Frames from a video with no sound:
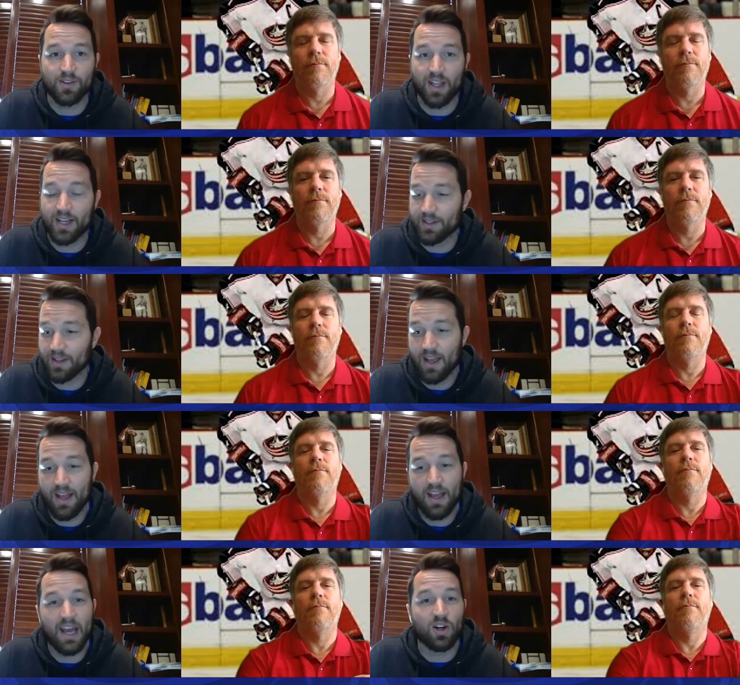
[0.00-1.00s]
Speaker 1: or that
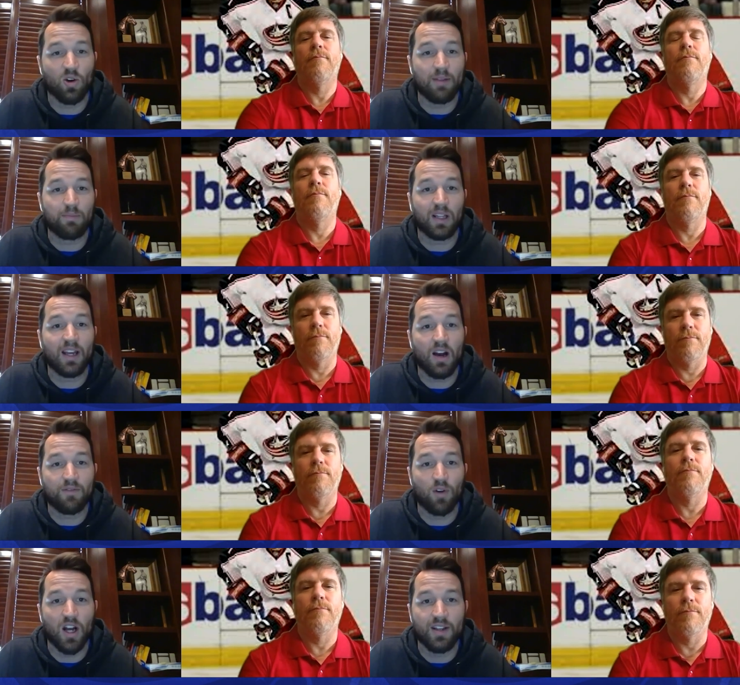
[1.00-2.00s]
had a great playoff
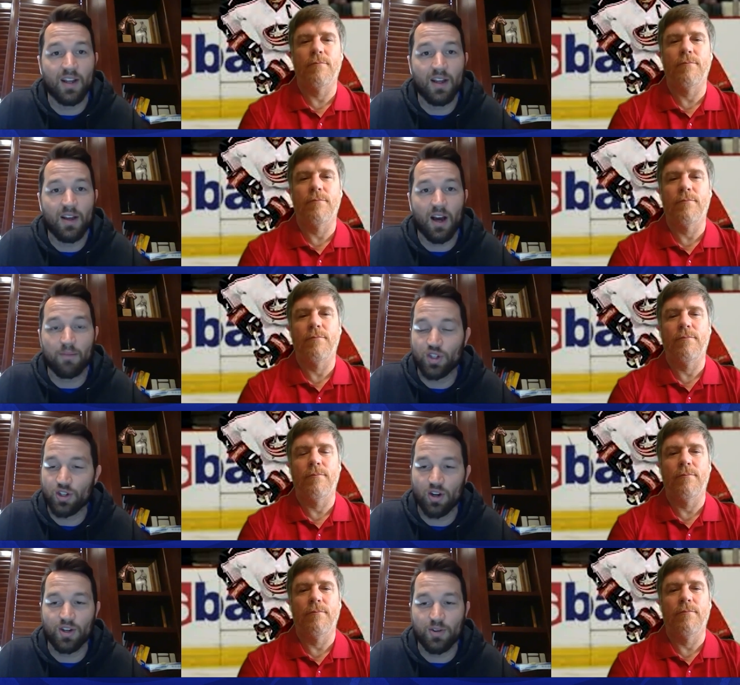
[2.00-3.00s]
run. I'm
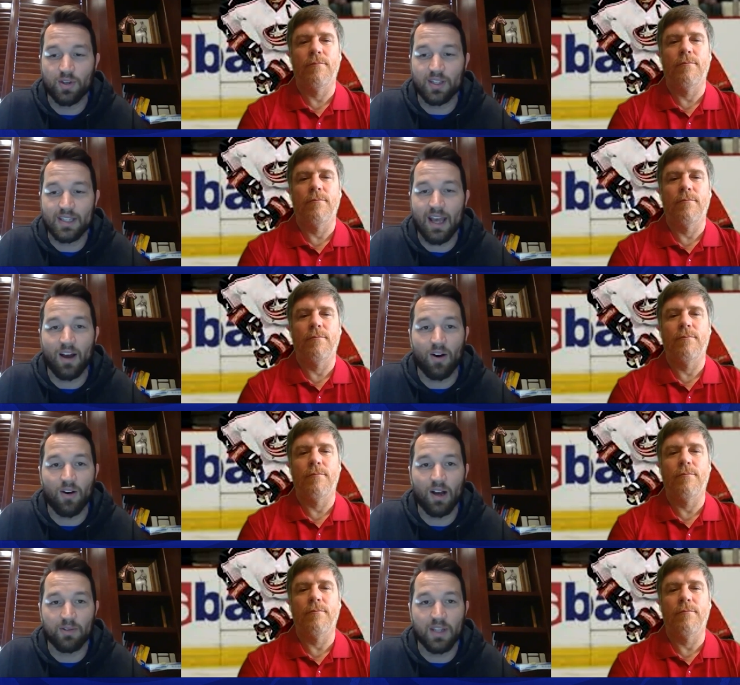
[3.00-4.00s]
sure you can
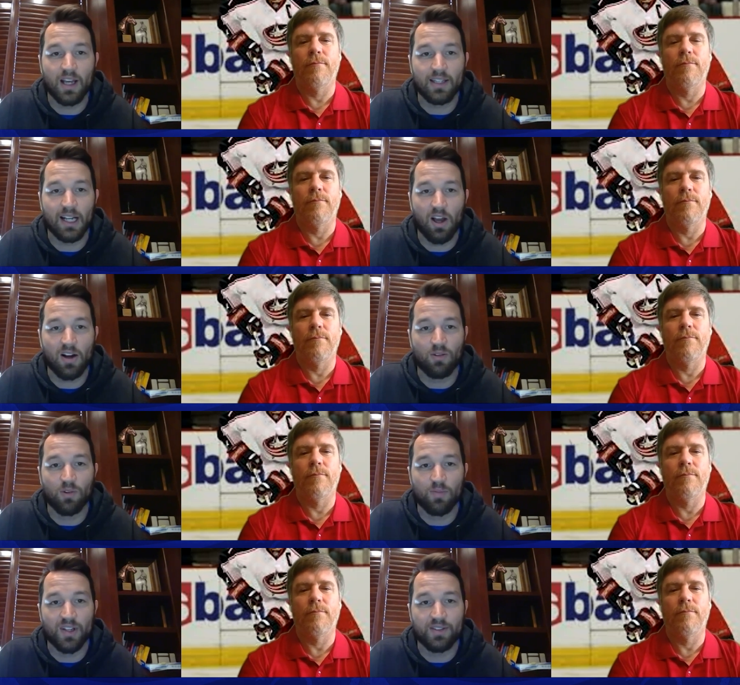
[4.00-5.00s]
tell how tight that locker
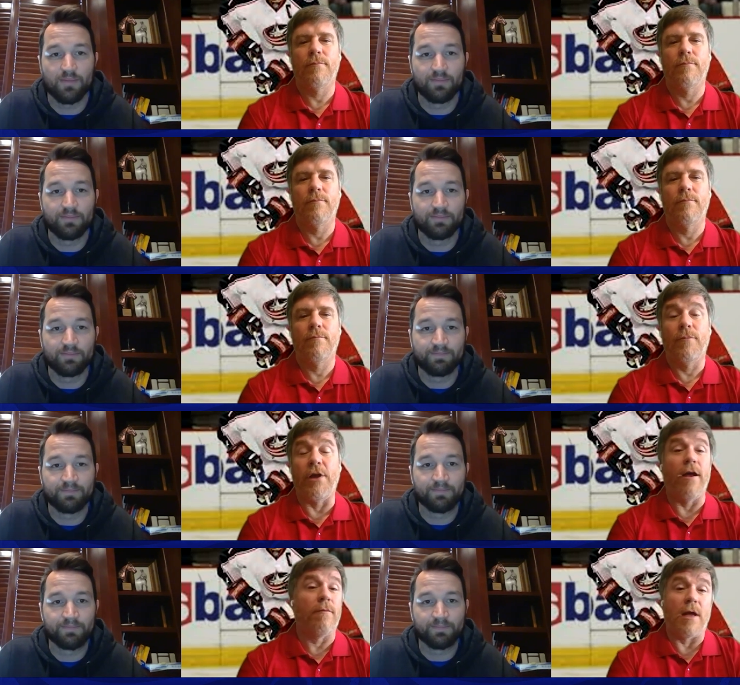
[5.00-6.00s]
room is.
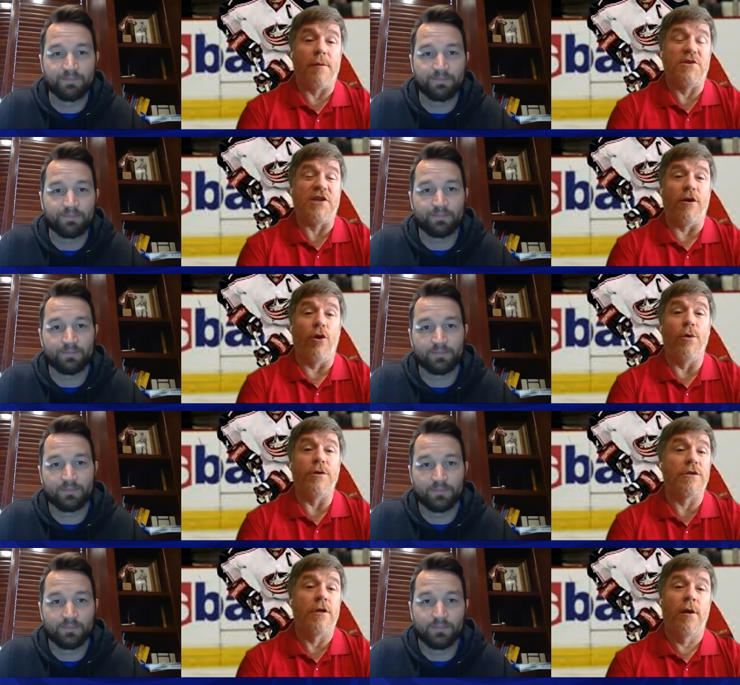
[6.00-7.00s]
Speaker 2: Yeah, I mean St.
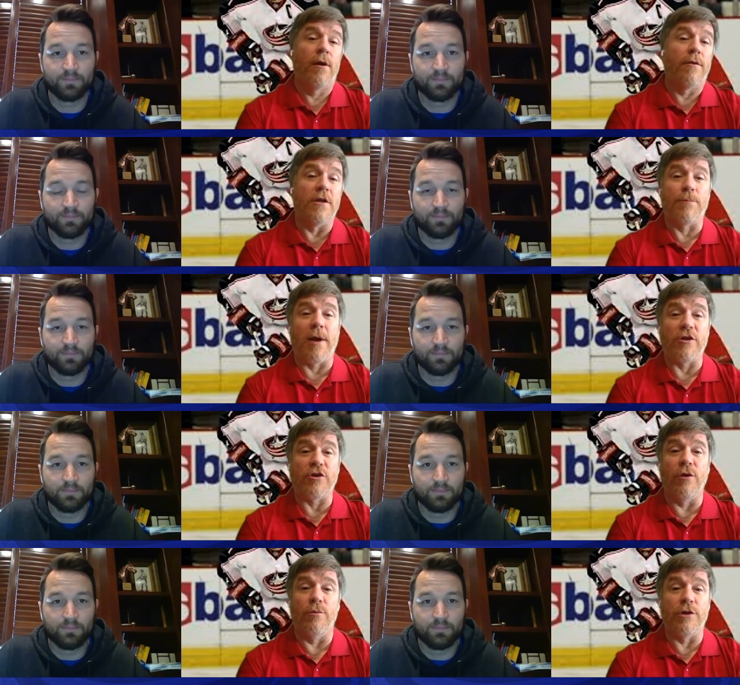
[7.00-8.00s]
Louis this
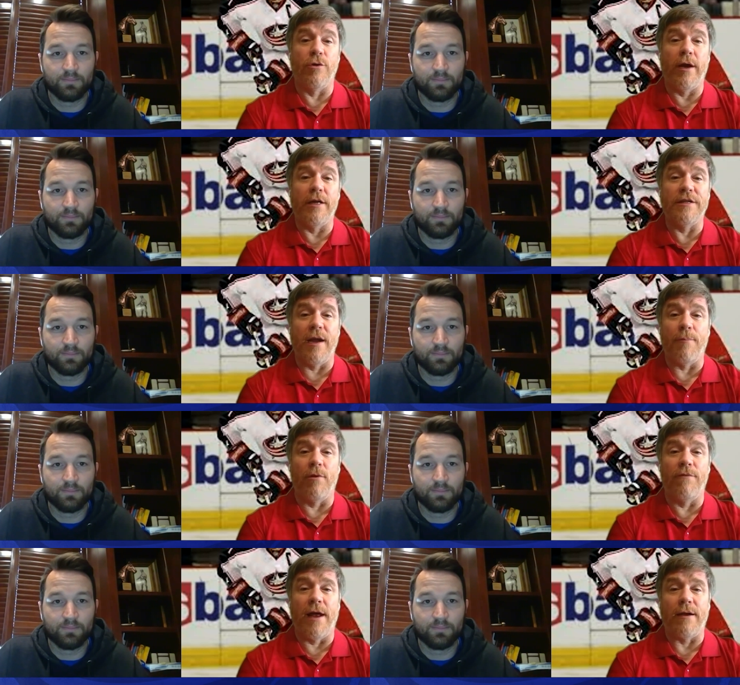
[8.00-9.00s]
past year was a great
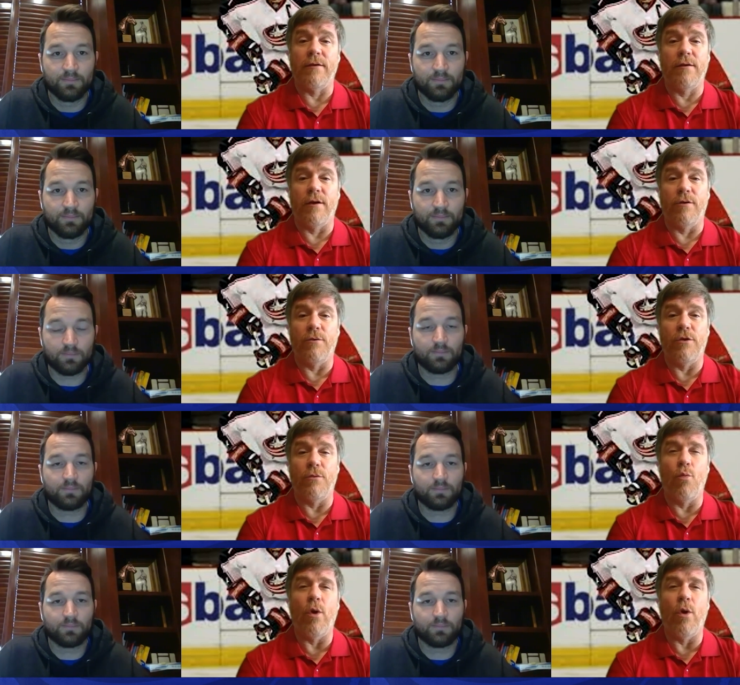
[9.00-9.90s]
example of that. You know, you